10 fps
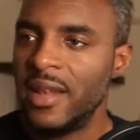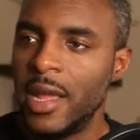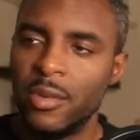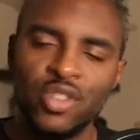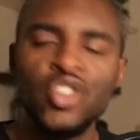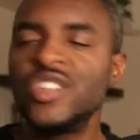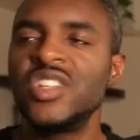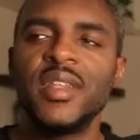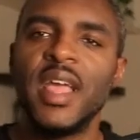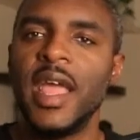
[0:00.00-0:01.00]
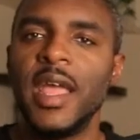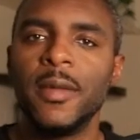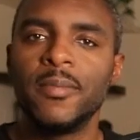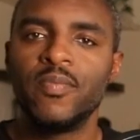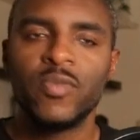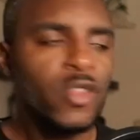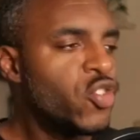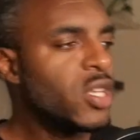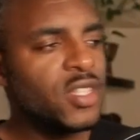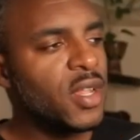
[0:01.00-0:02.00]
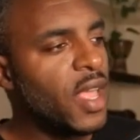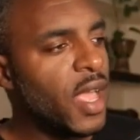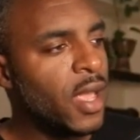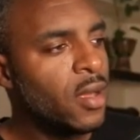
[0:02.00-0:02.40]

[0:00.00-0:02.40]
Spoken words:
It was just a day. Just a day.